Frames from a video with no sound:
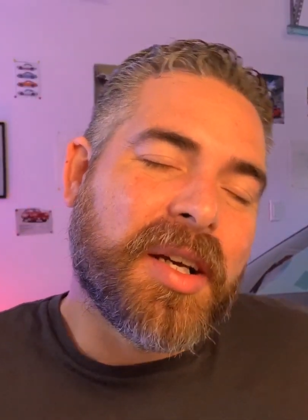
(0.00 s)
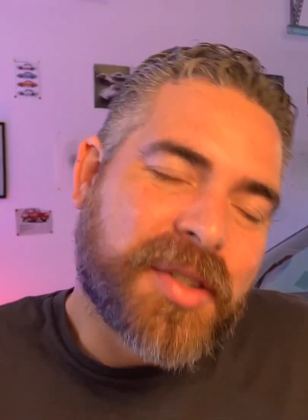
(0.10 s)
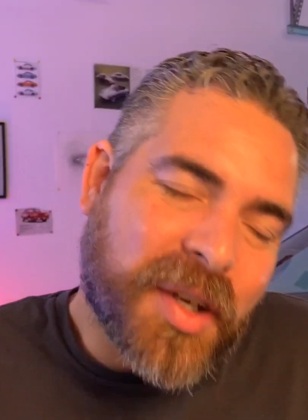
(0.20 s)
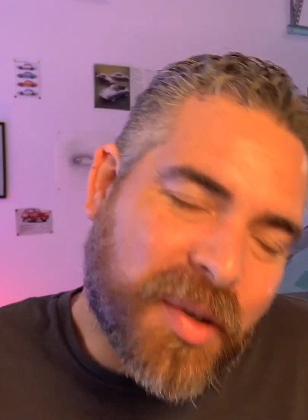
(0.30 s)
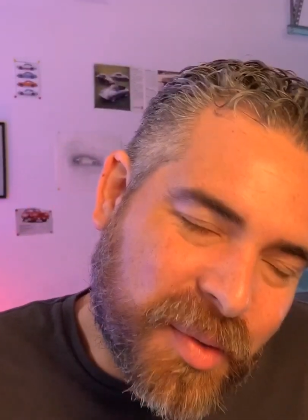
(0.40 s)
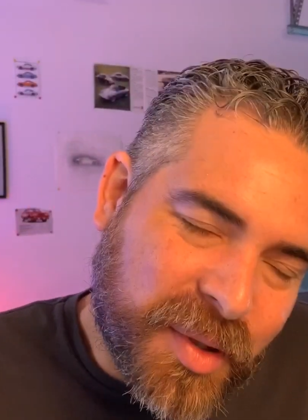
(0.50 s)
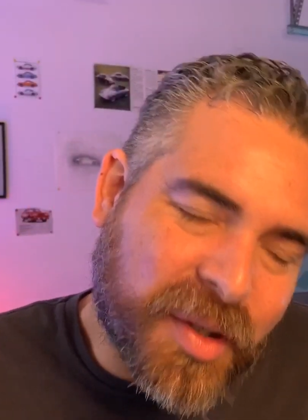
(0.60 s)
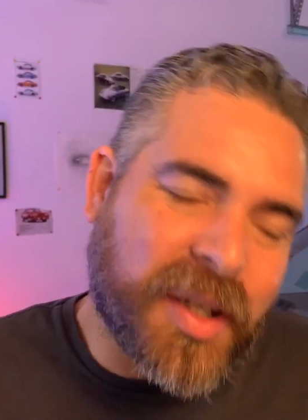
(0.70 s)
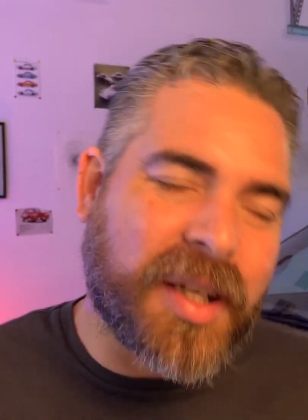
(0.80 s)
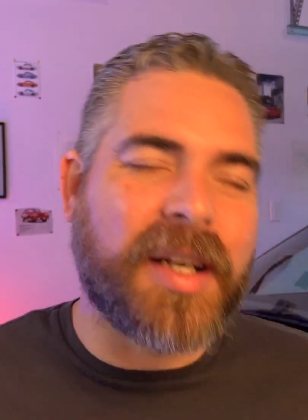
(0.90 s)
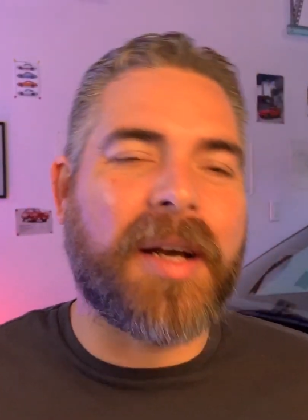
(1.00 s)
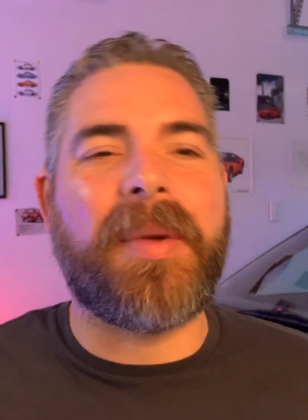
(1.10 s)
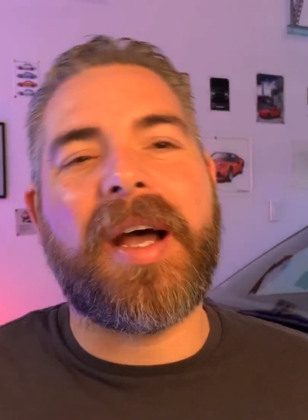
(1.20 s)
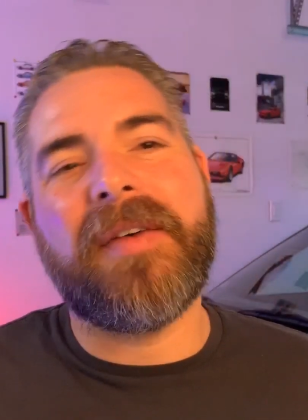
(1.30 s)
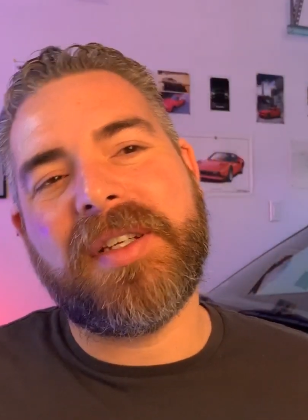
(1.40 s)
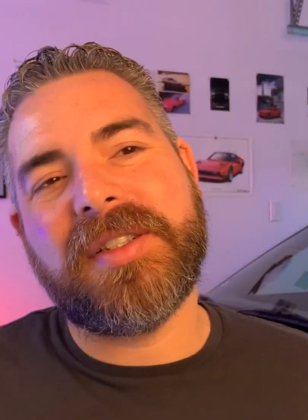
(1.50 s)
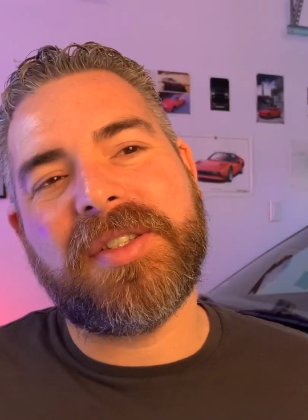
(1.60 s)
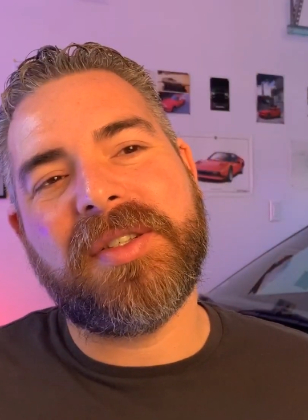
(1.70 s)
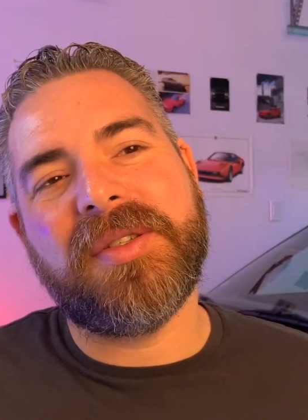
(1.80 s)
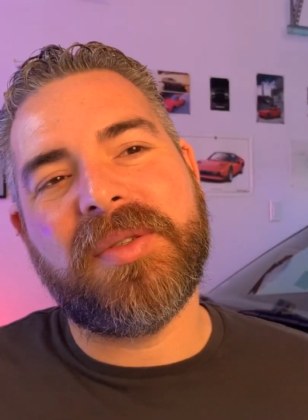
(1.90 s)
So you'll end up having
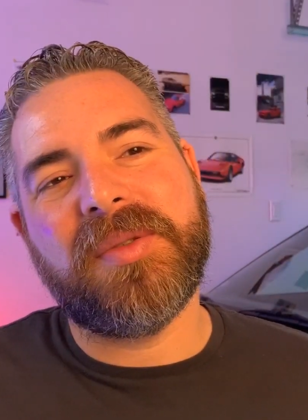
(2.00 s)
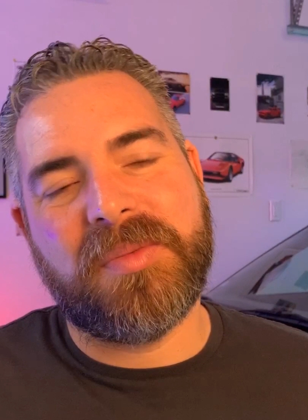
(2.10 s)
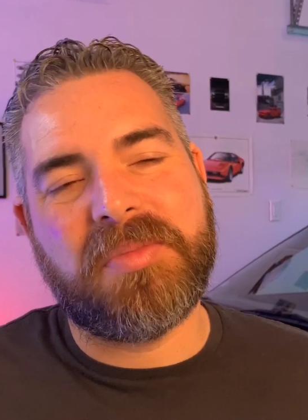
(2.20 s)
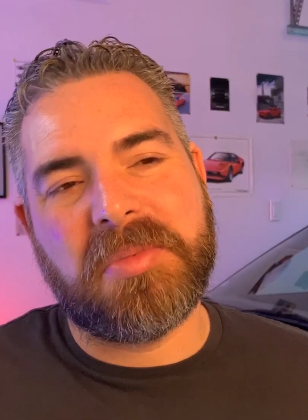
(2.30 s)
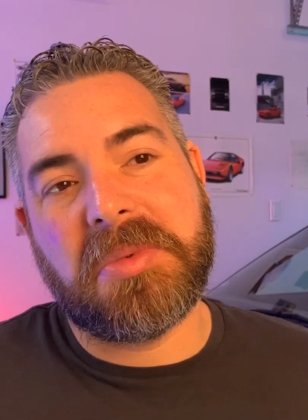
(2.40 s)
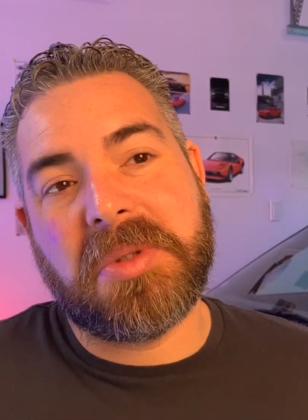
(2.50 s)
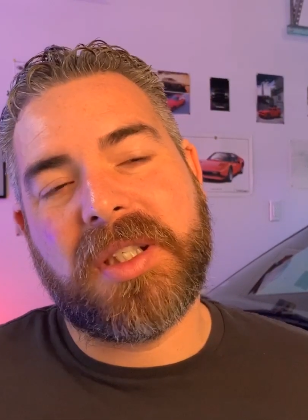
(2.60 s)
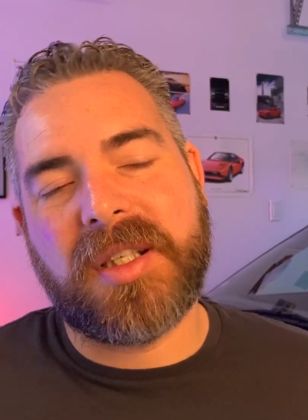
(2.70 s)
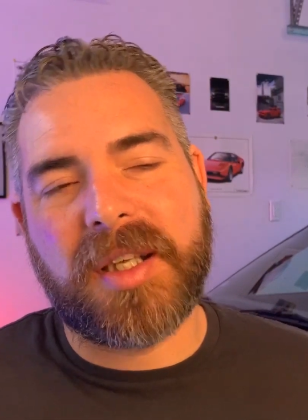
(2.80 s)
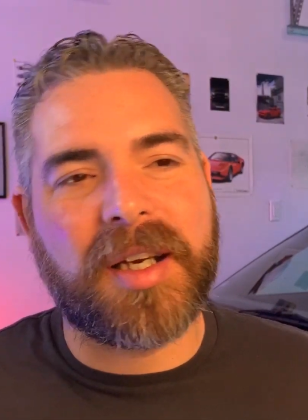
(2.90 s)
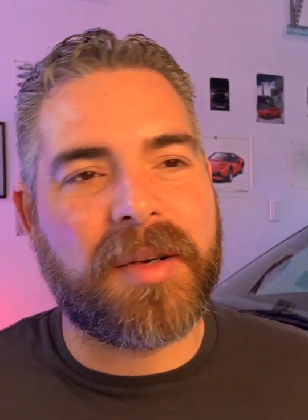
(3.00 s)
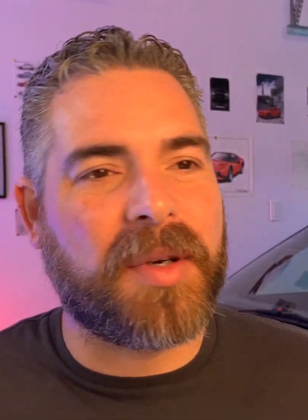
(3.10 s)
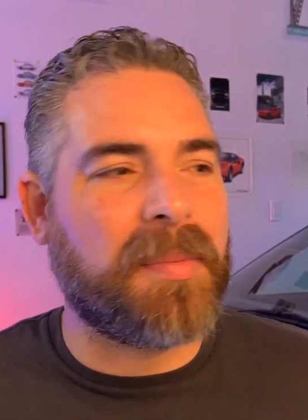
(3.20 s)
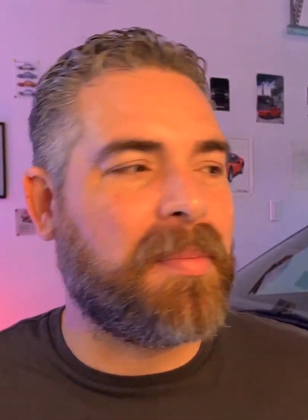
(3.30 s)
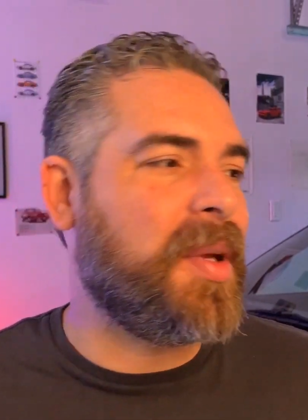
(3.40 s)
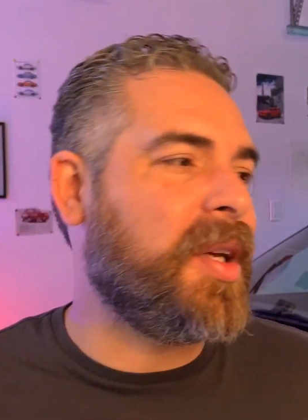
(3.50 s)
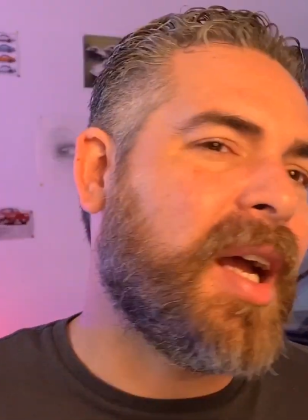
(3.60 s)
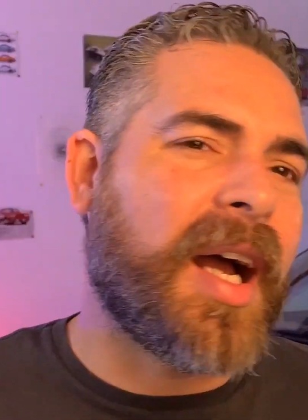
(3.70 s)
to get it rebuilt.